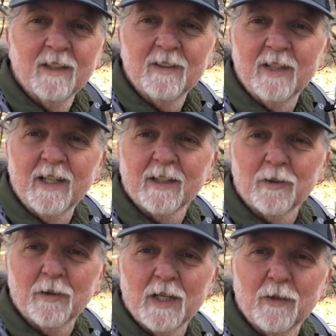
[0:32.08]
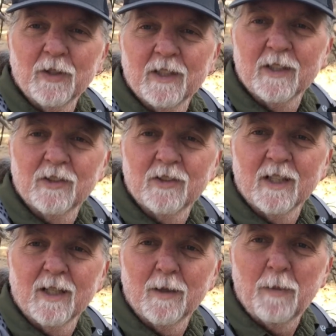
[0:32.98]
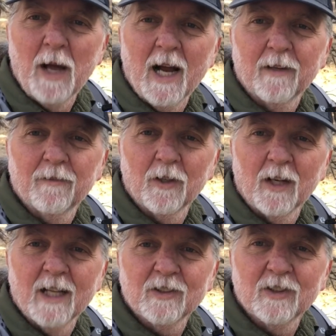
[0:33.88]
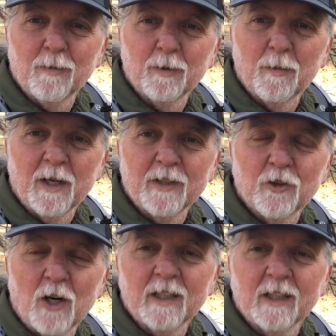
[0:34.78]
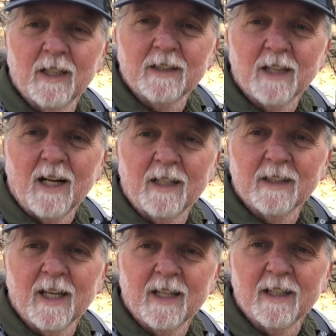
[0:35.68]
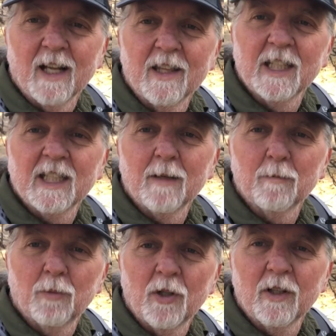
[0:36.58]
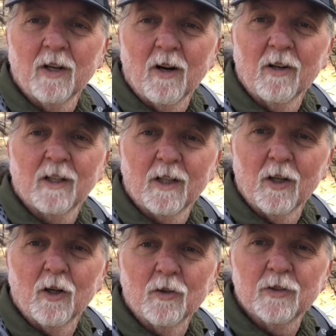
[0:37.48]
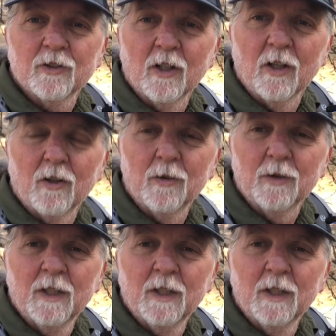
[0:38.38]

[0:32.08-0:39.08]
dinking around with this pack for the last couple of months trying to get it dialed in, and I think I'm pretty darn close. So